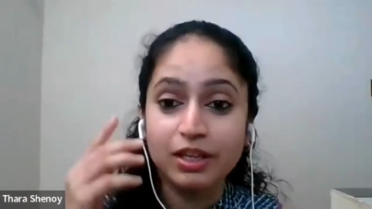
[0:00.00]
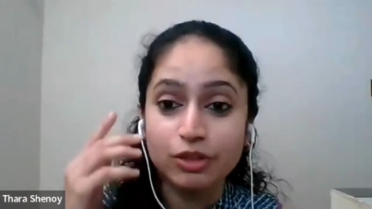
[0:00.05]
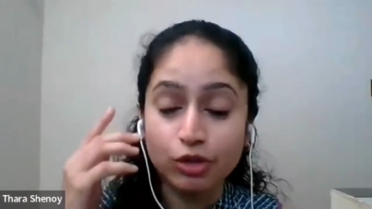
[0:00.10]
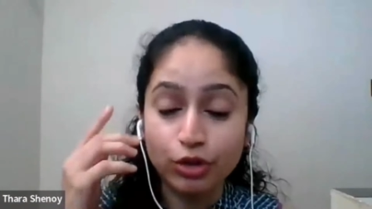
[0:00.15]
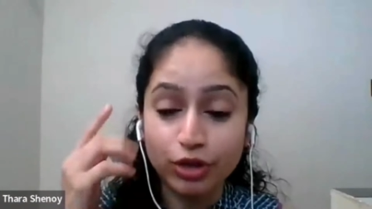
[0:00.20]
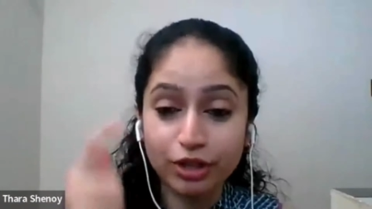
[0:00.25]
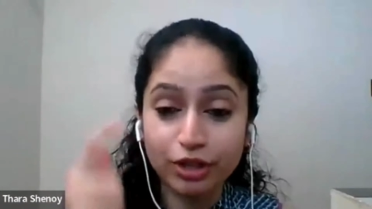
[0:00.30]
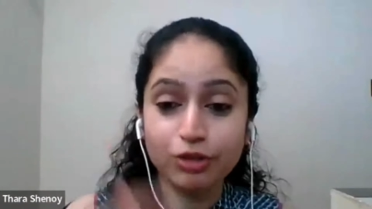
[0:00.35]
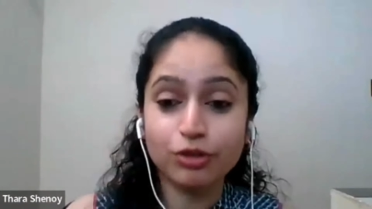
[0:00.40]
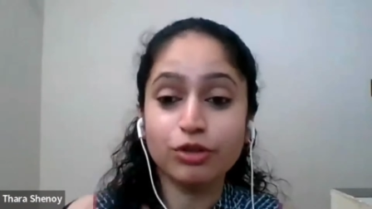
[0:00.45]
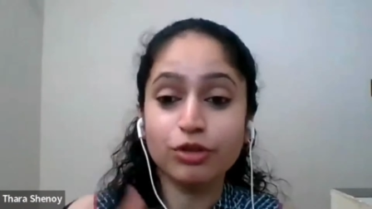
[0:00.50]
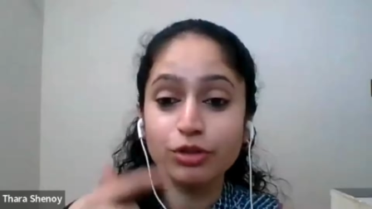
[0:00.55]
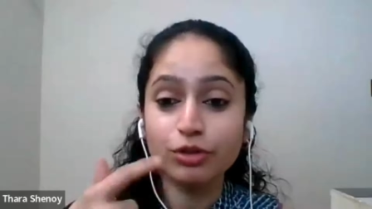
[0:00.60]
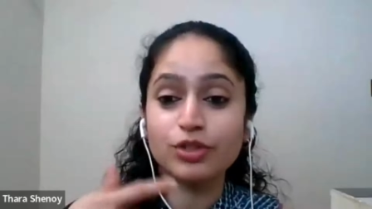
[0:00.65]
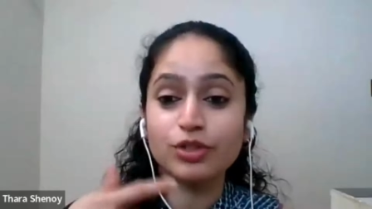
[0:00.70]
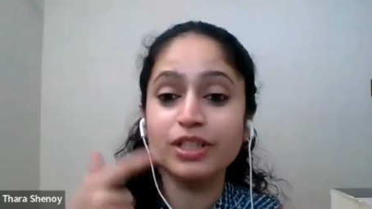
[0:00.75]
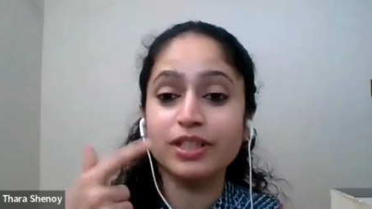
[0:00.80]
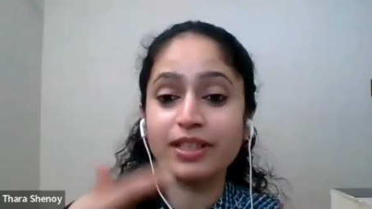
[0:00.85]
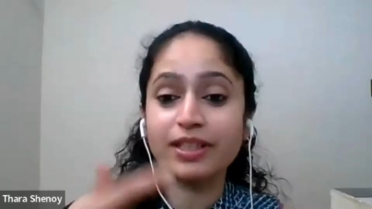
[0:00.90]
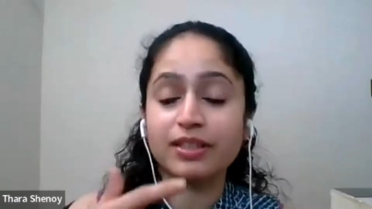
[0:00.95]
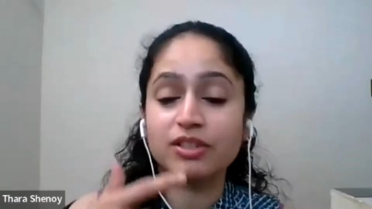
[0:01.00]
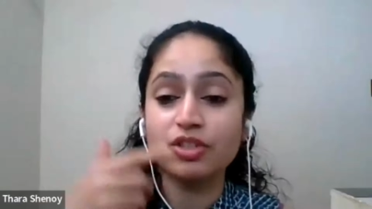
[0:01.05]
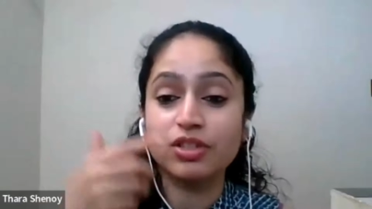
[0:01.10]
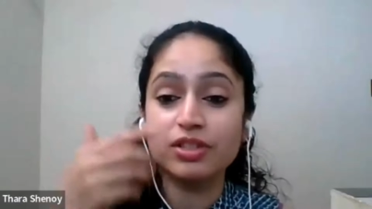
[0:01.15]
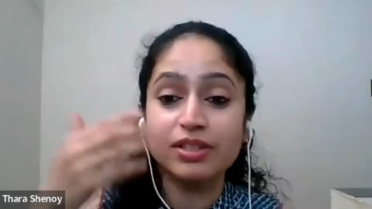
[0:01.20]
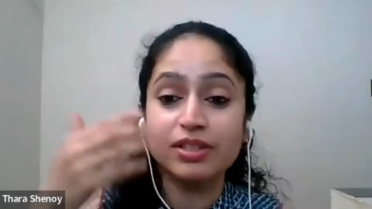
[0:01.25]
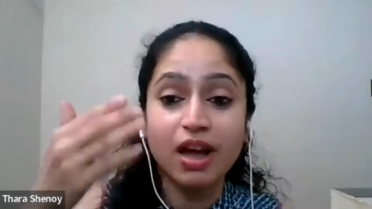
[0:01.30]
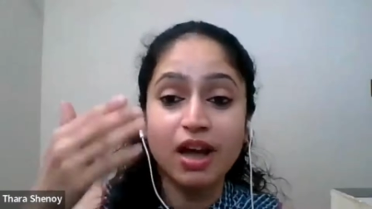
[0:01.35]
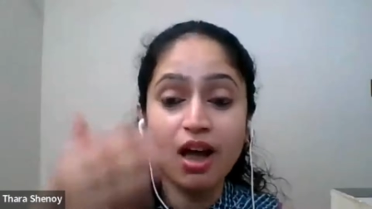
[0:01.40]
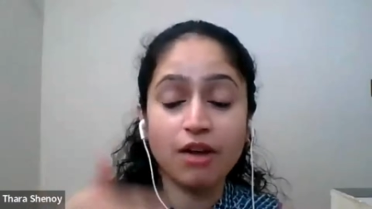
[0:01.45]
So introducing
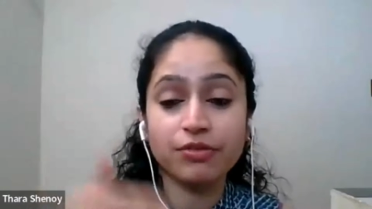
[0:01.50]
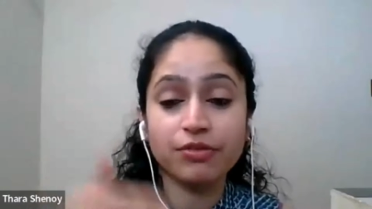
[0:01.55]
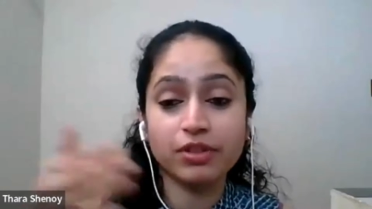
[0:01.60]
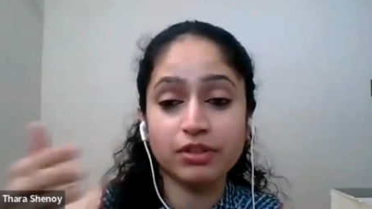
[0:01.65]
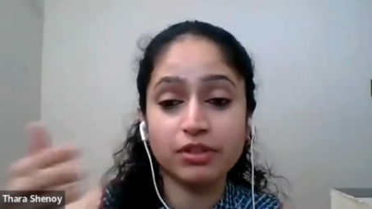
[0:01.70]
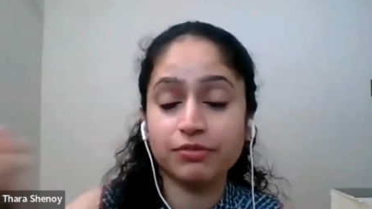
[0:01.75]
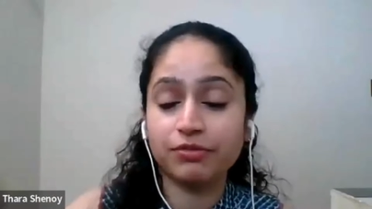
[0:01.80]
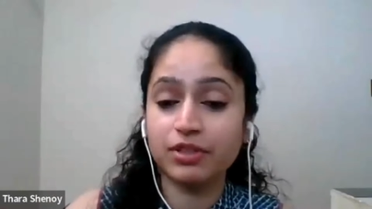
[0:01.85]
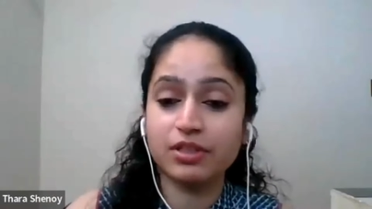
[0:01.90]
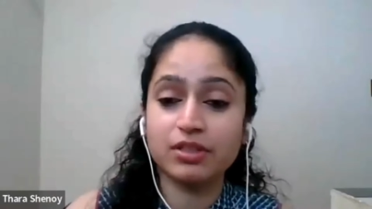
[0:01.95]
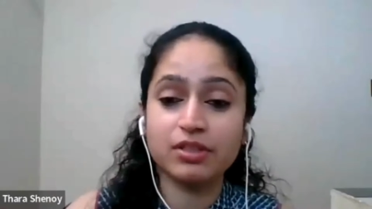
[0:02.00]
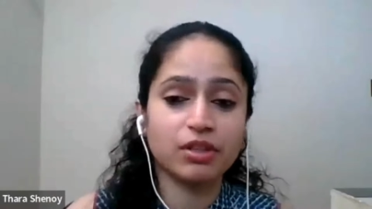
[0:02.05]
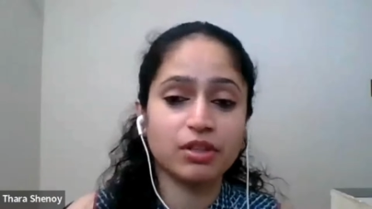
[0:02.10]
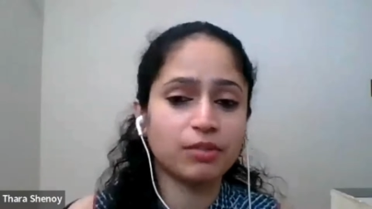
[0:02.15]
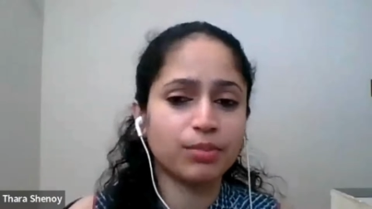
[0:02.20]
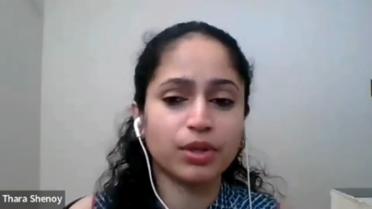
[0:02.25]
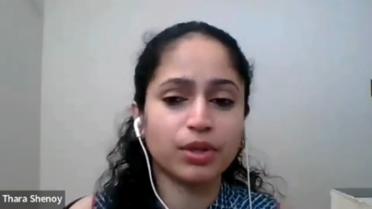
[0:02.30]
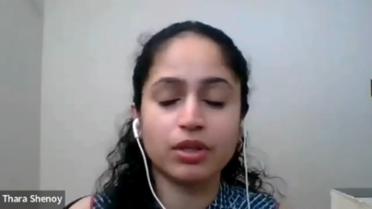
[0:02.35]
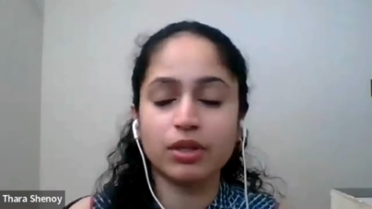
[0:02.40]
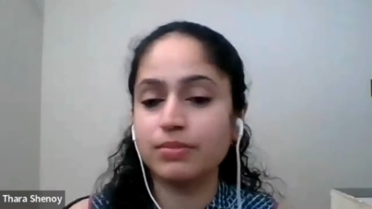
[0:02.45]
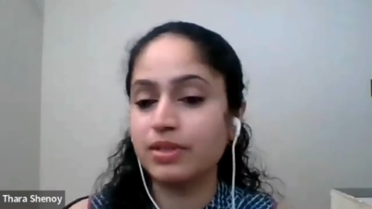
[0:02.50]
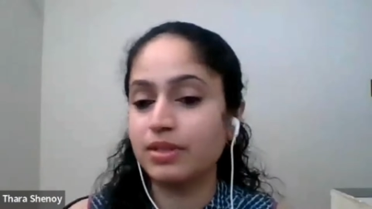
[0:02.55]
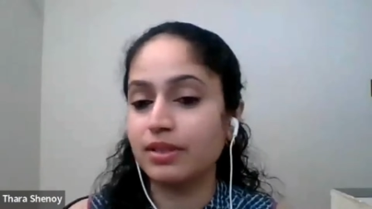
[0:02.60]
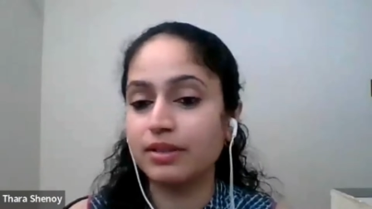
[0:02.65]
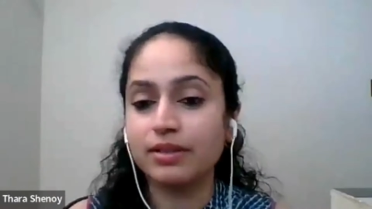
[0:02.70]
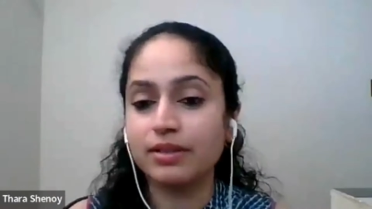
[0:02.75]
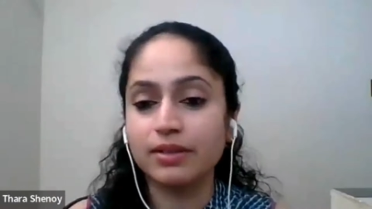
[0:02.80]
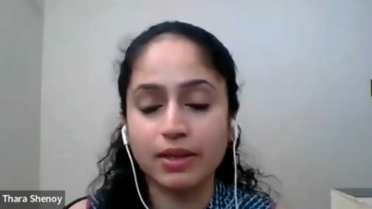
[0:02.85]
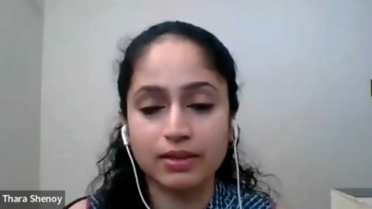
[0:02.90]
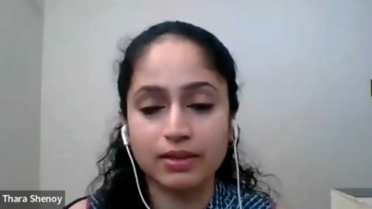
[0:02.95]
textures after the first year becomes
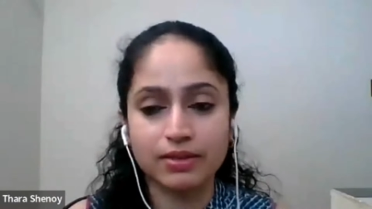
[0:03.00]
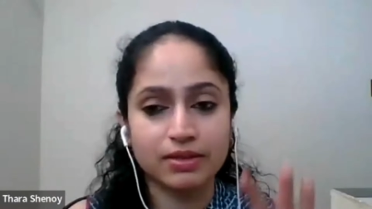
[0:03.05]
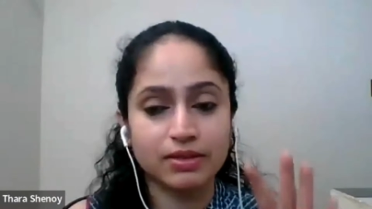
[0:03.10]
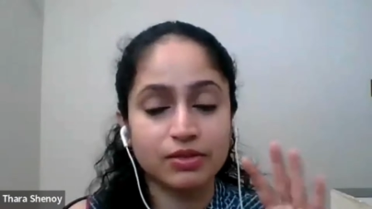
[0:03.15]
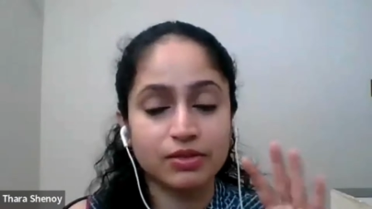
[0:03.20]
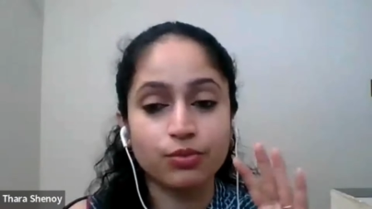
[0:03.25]
a task.